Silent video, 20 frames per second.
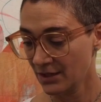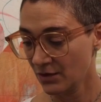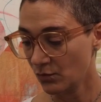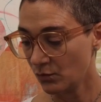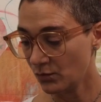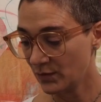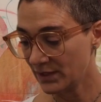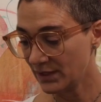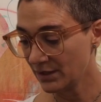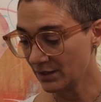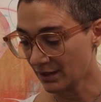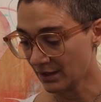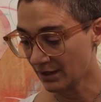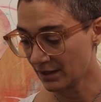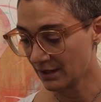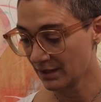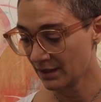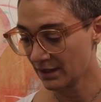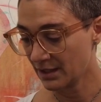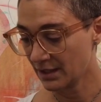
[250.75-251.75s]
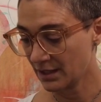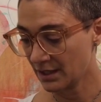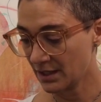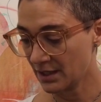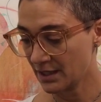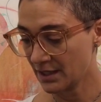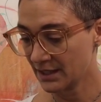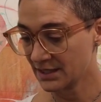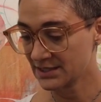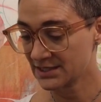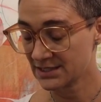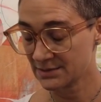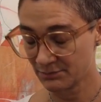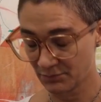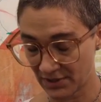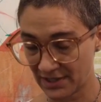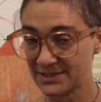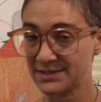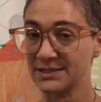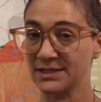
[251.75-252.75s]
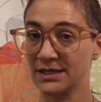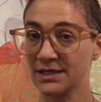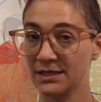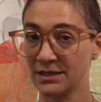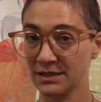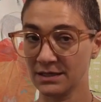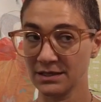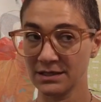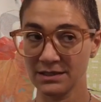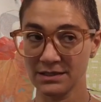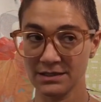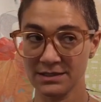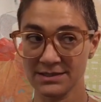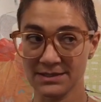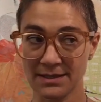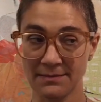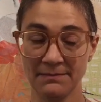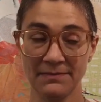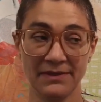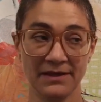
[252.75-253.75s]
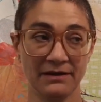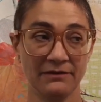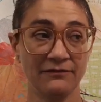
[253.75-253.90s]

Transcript: We are expressing something,